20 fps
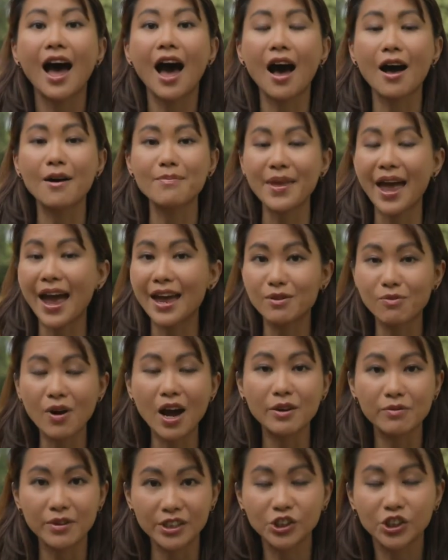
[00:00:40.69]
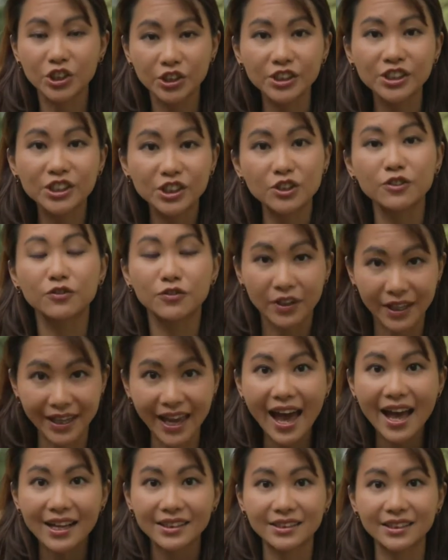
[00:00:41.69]
um, and what we choose to
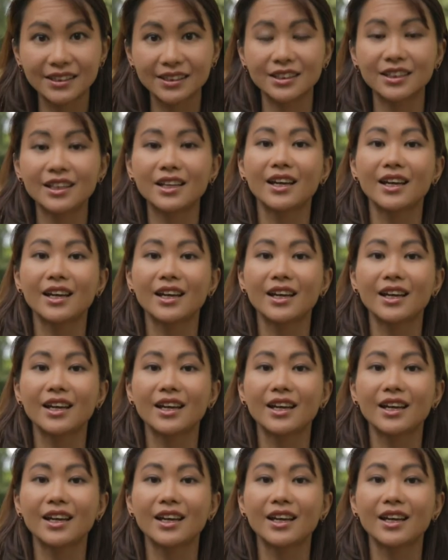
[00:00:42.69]
forget.